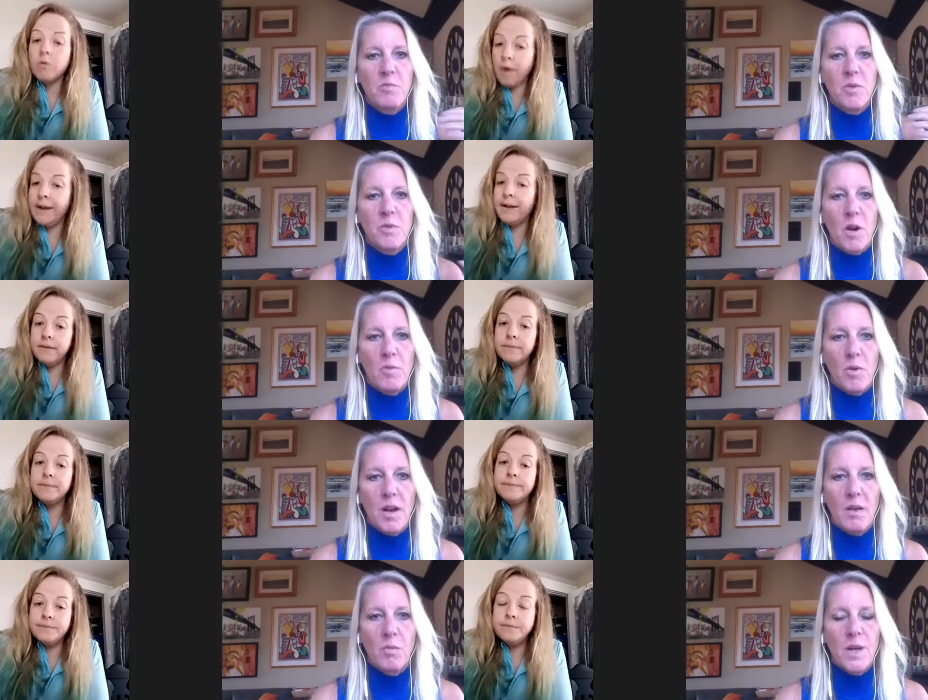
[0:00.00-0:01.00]
Speaker 1: moved over
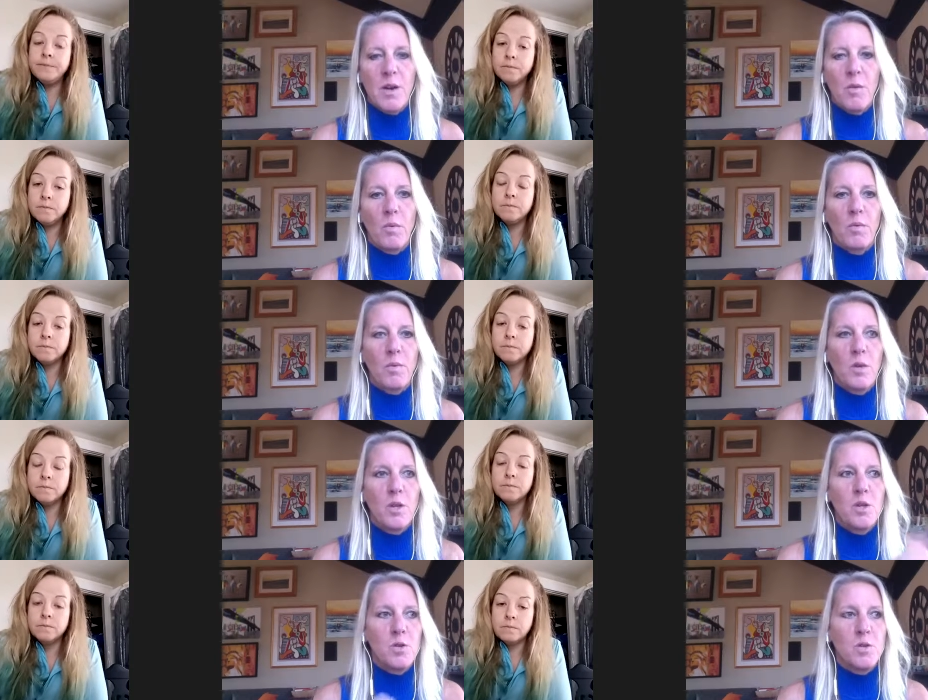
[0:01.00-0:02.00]
it. We don't
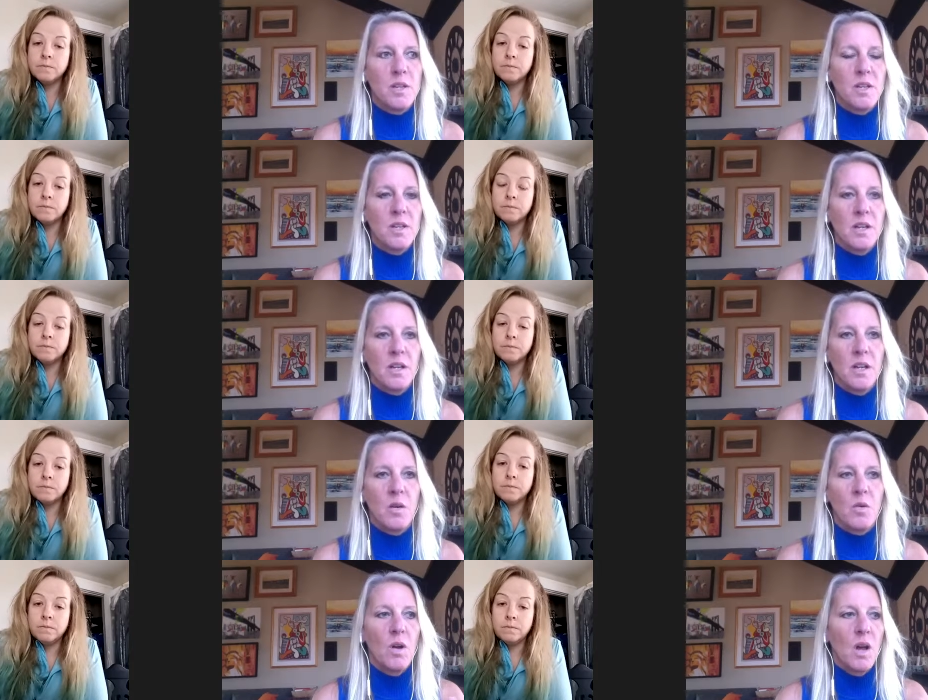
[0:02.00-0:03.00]
use it, you
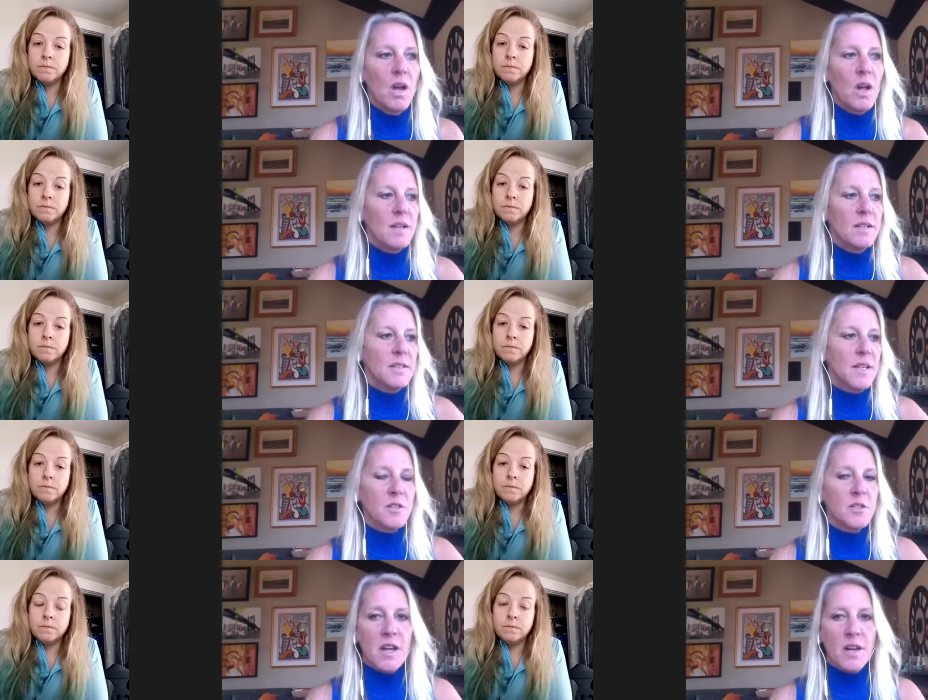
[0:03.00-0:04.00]
know, 10
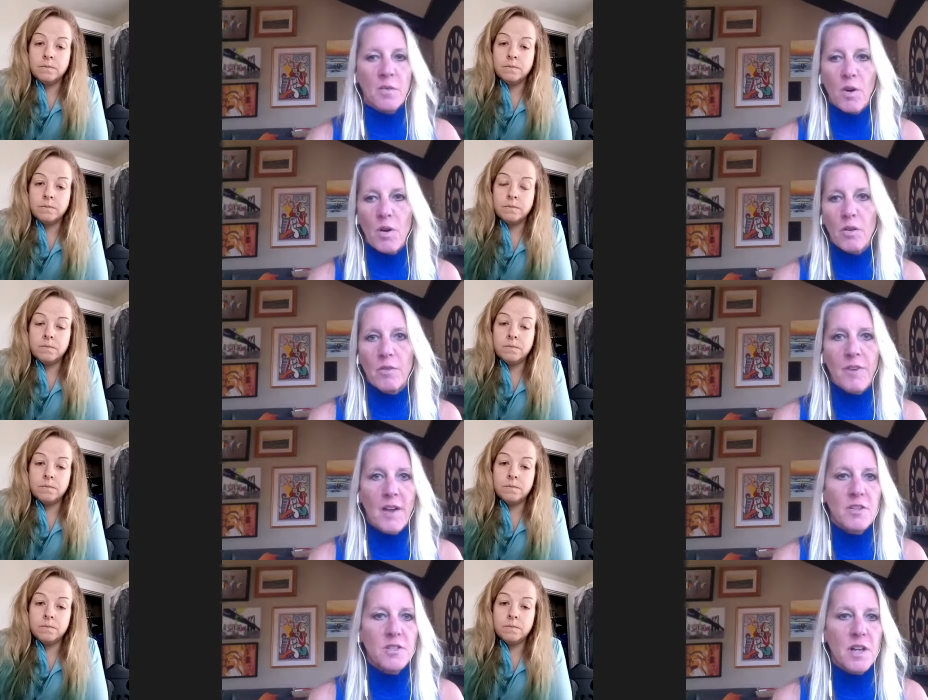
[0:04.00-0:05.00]
years down the road or
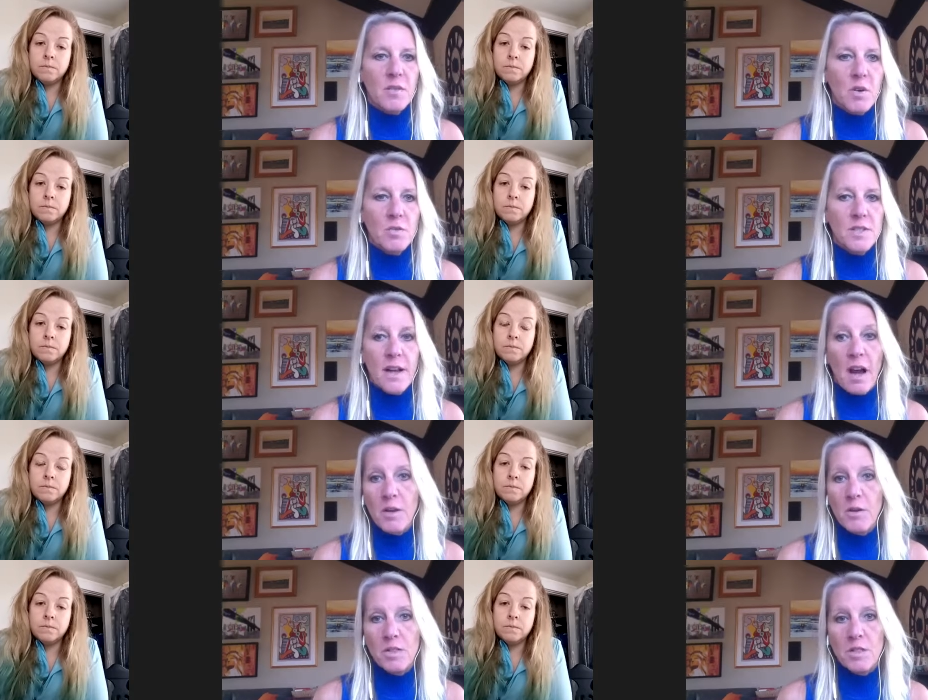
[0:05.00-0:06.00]
5 years down the road and say, I
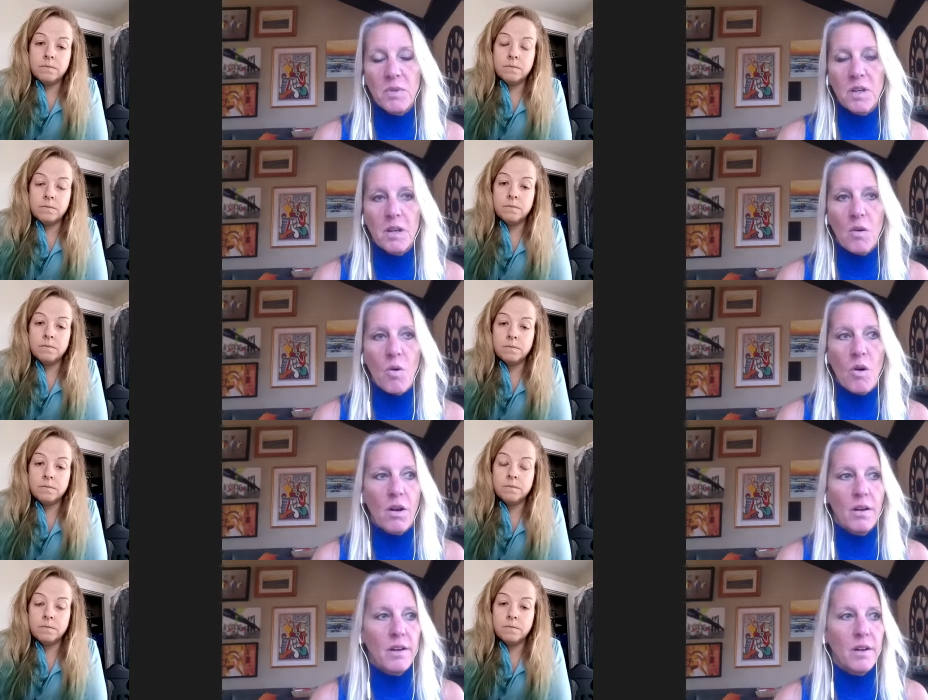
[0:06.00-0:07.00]
used to be,
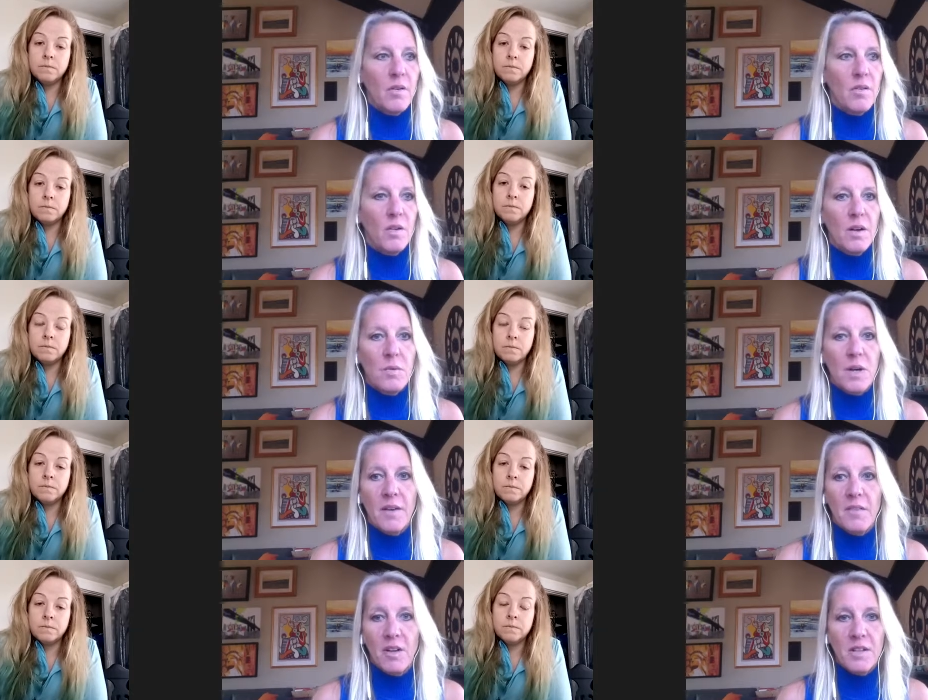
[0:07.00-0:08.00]
or, you know,
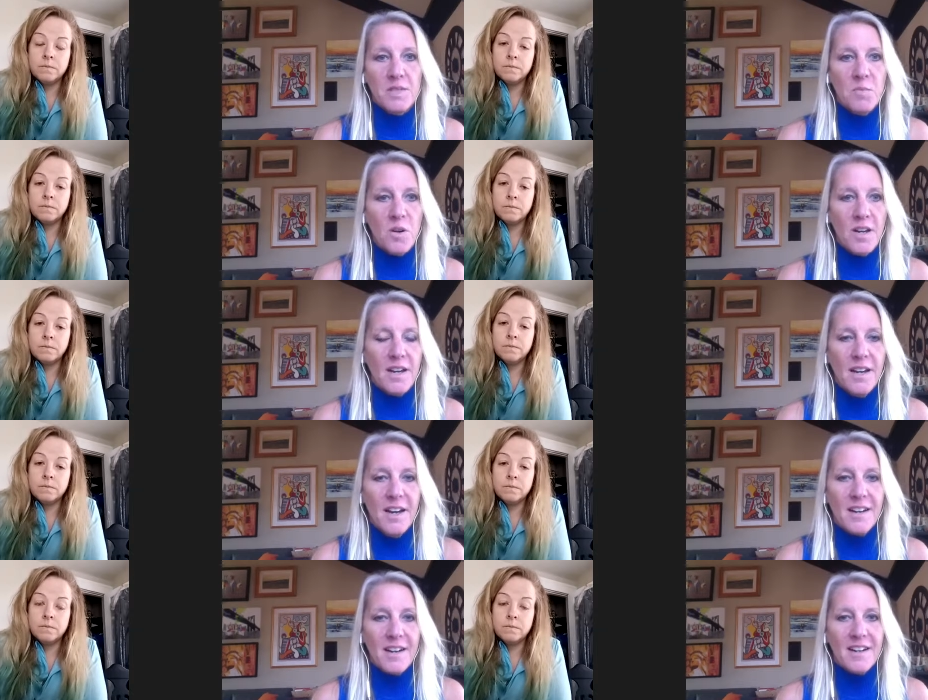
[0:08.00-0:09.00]
whatever. This morning,
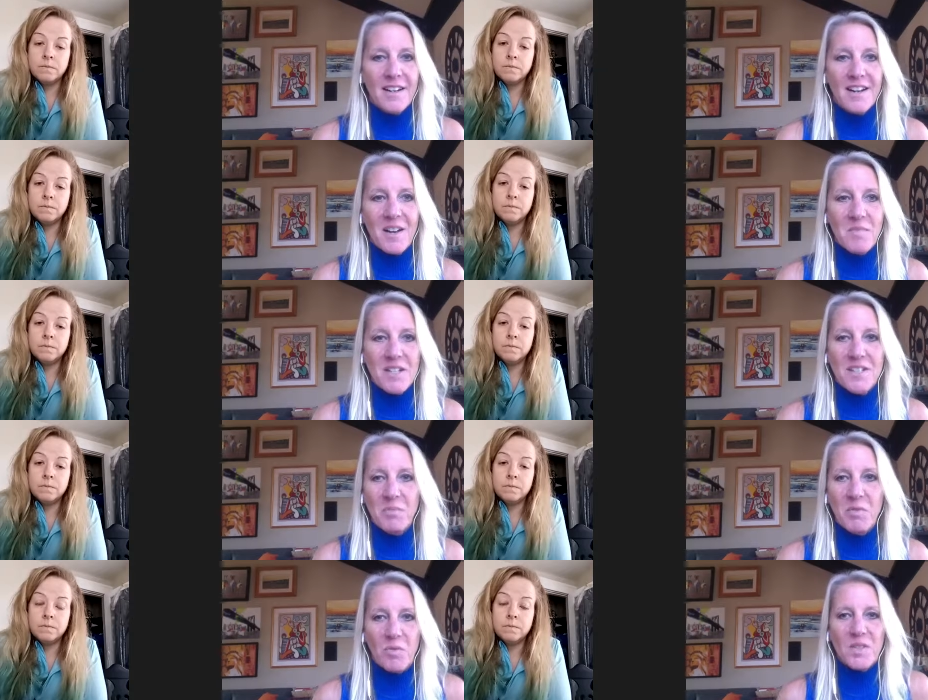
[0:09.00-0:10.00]
like I mentioned
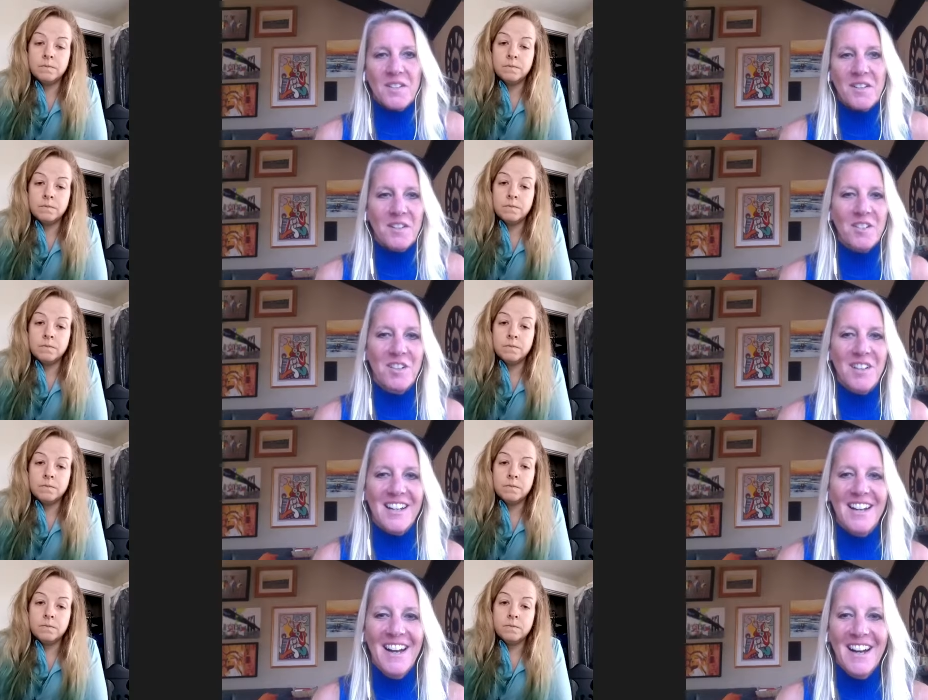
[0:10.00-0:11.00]
before we started recording,